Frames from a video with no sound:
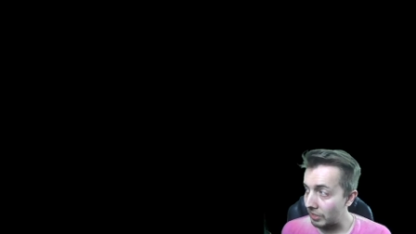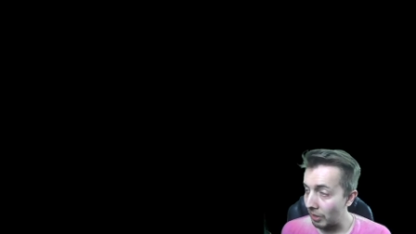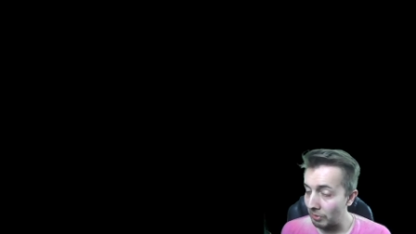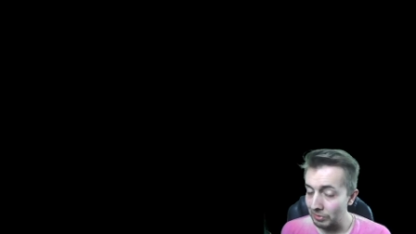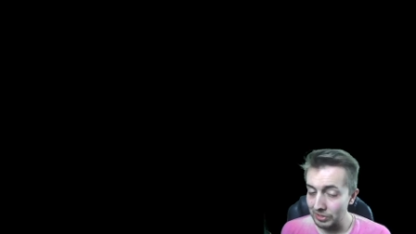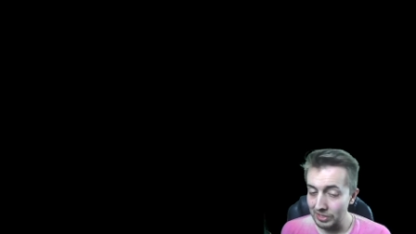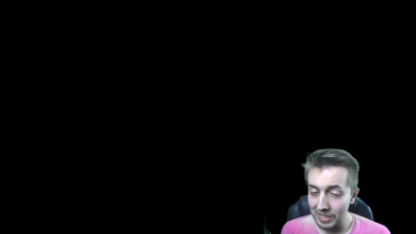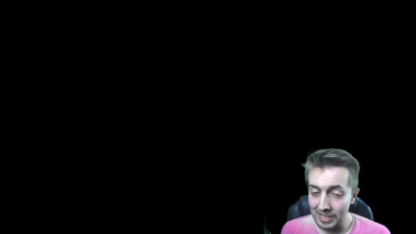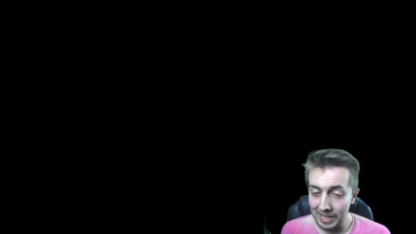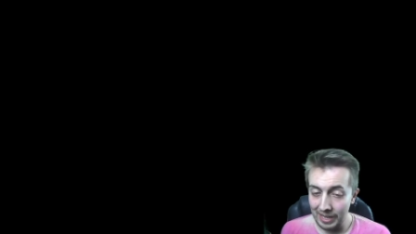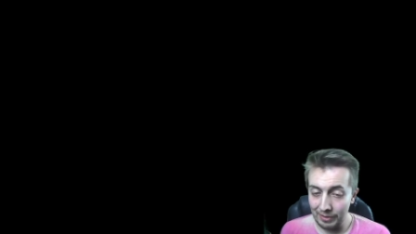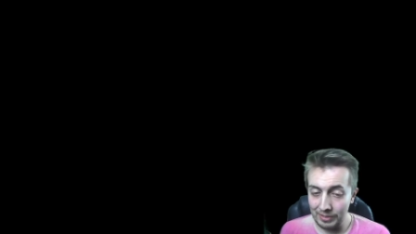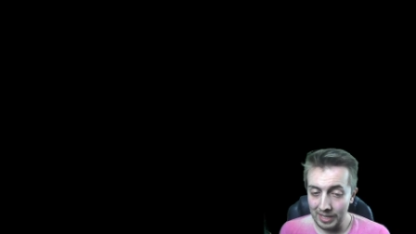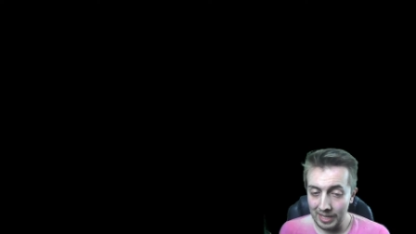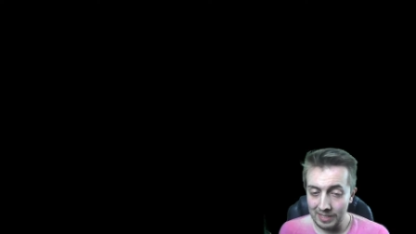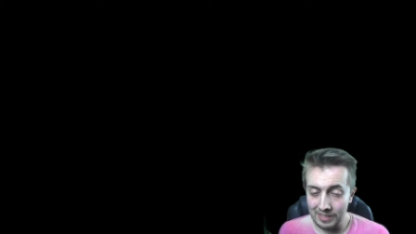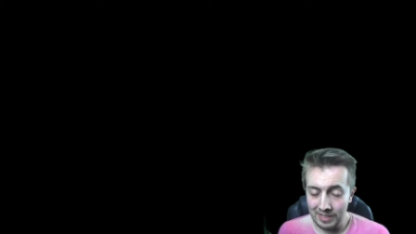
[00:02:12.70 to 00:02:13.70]
don't see
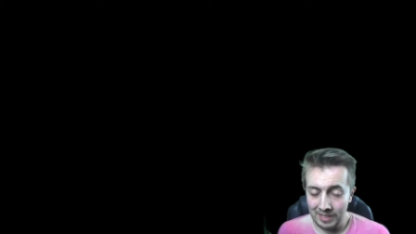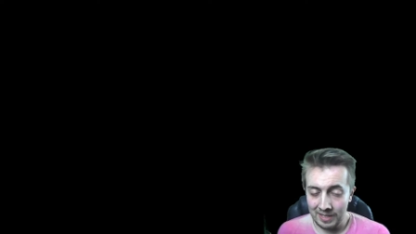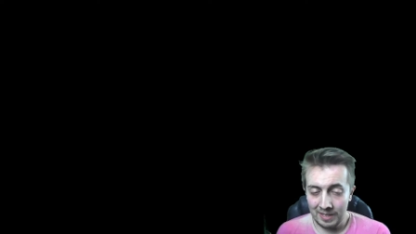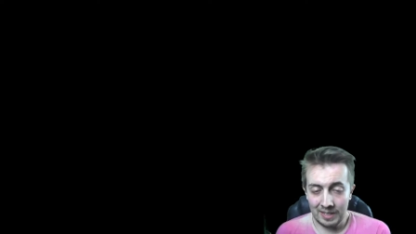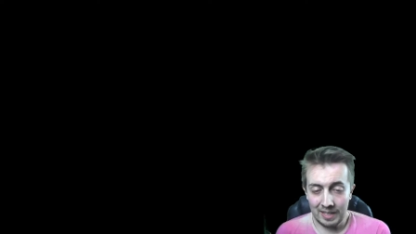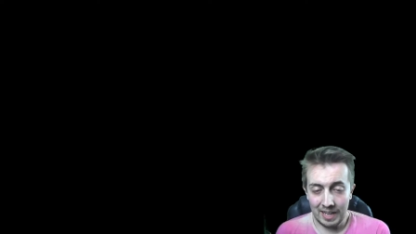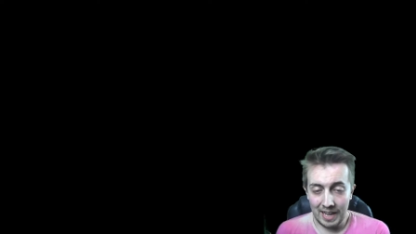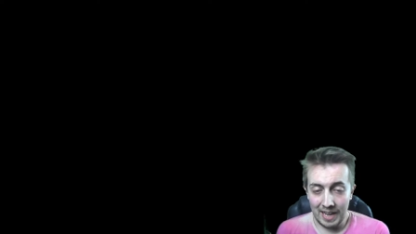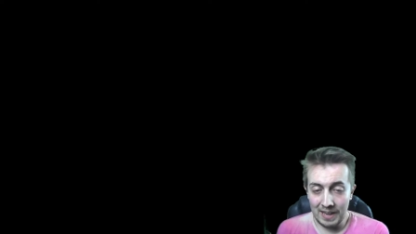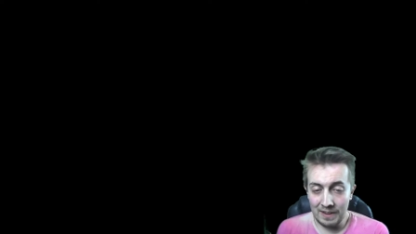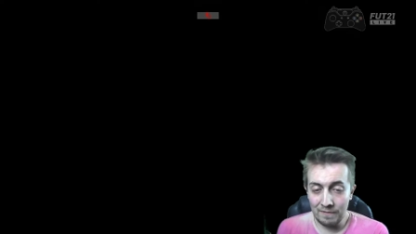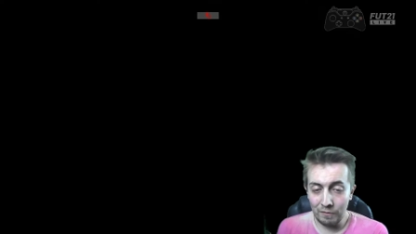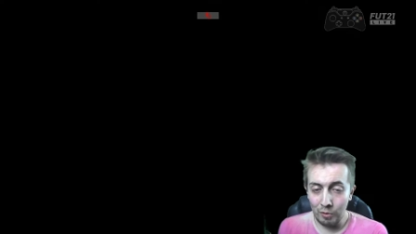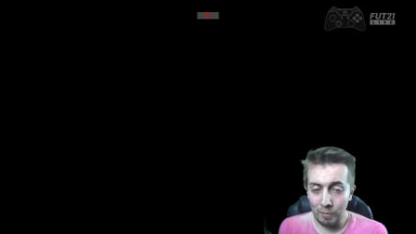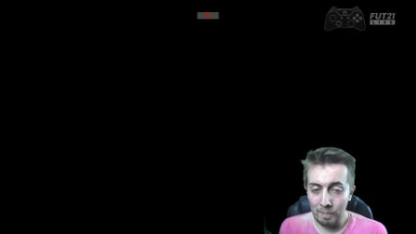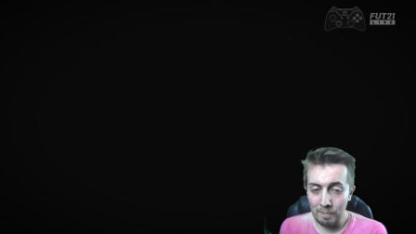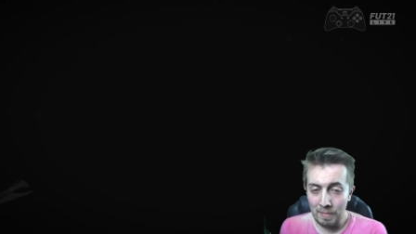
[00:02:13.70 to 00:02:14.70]
nowadays.
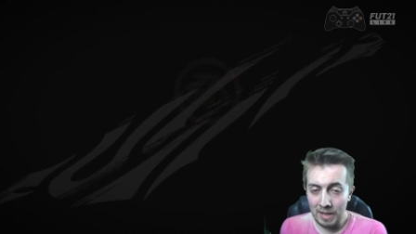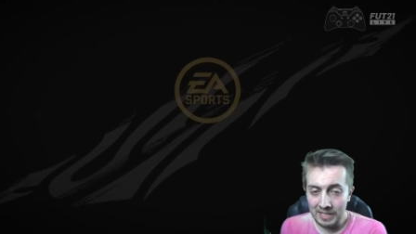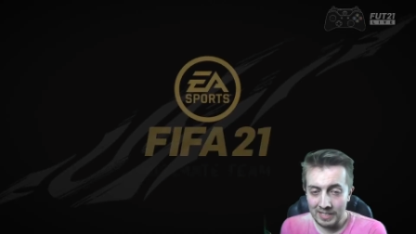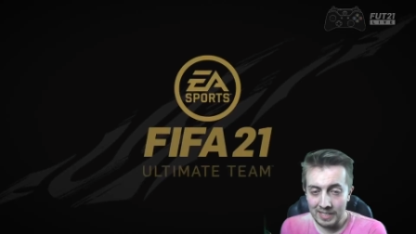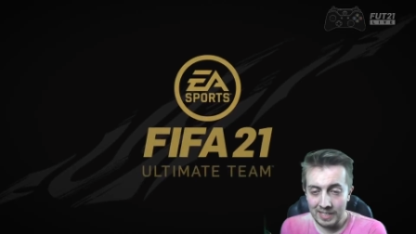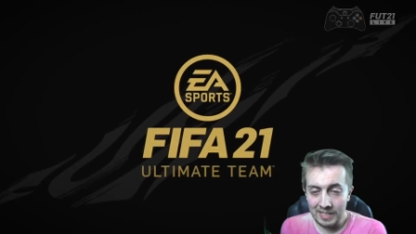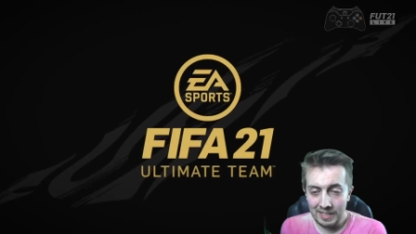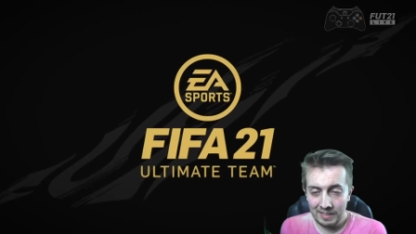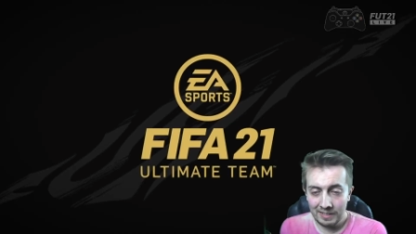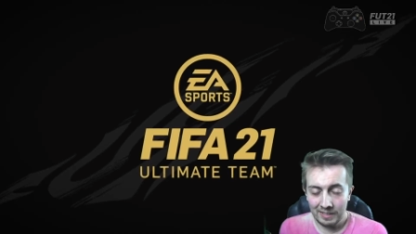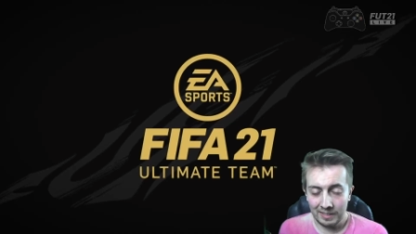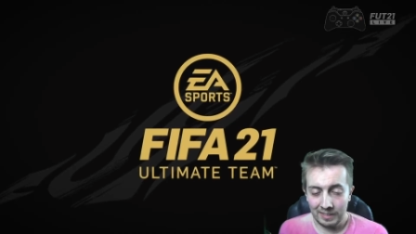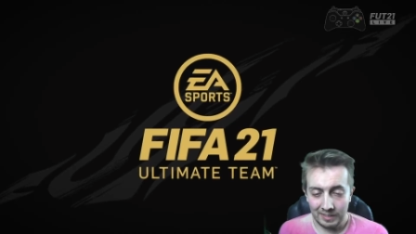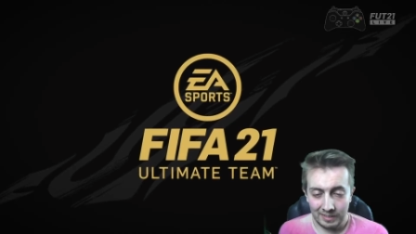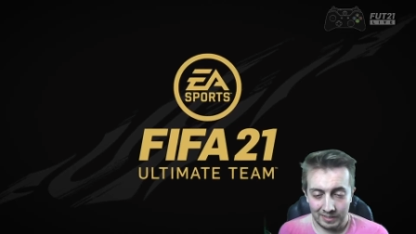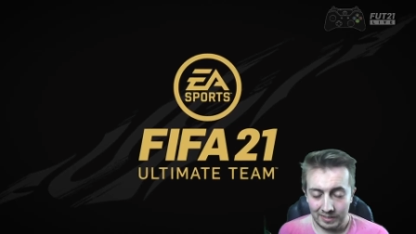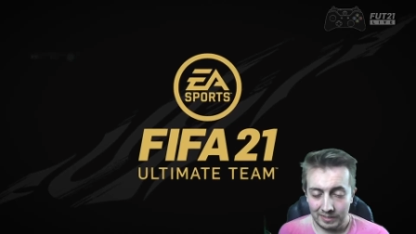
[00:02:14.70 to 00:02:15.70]
Inform Mendy.
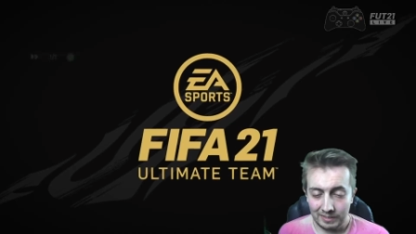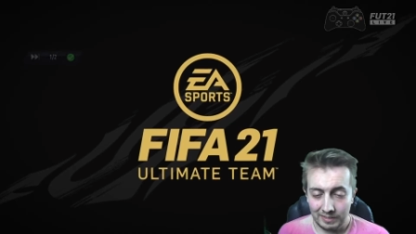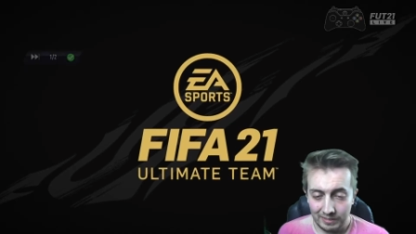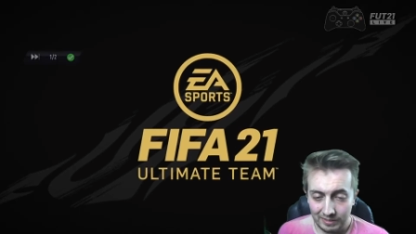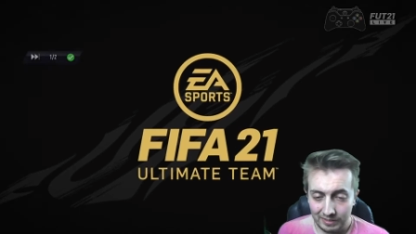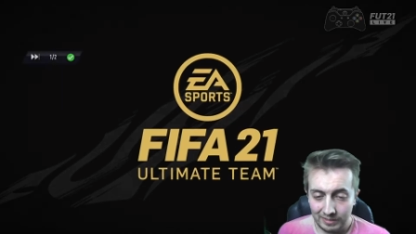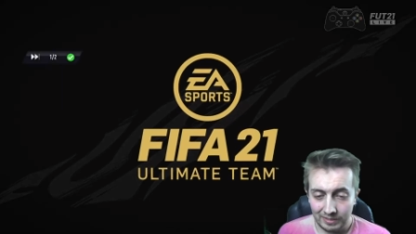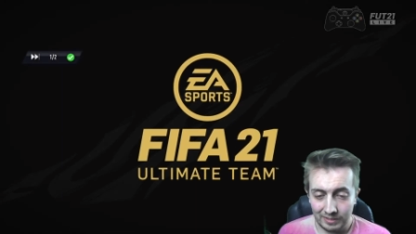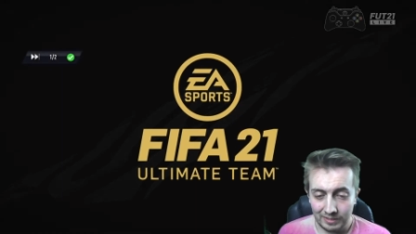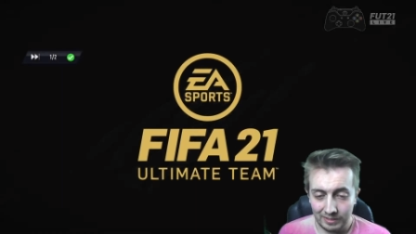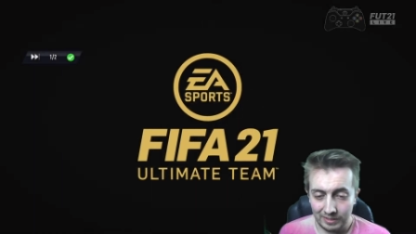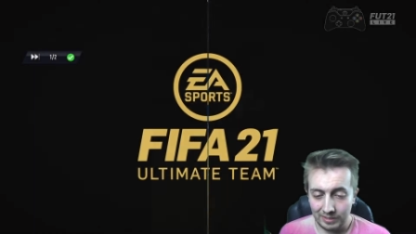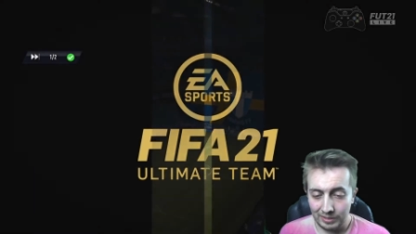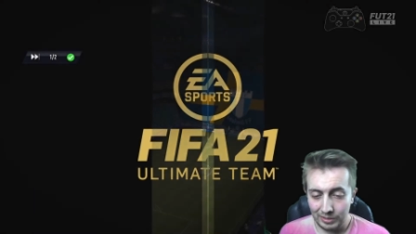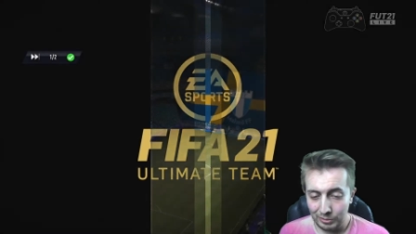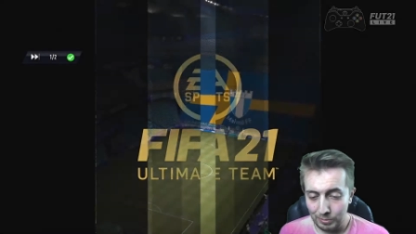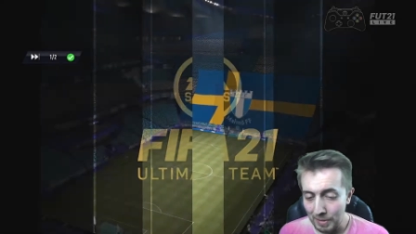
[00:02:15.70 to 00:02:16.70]

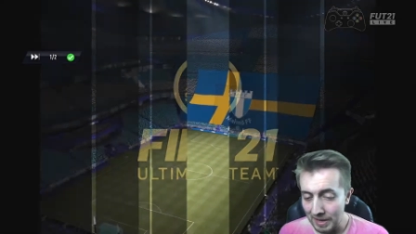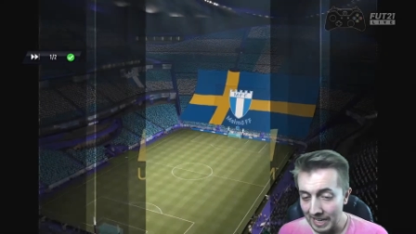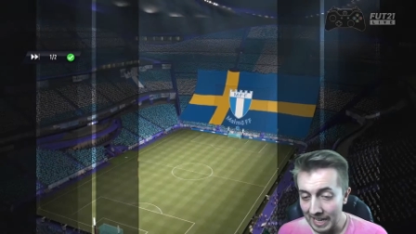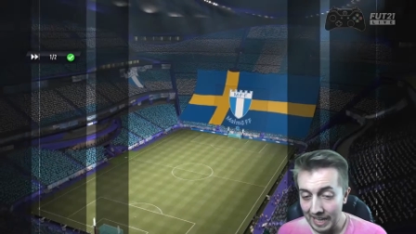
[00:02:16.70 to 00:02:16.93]
That's mainly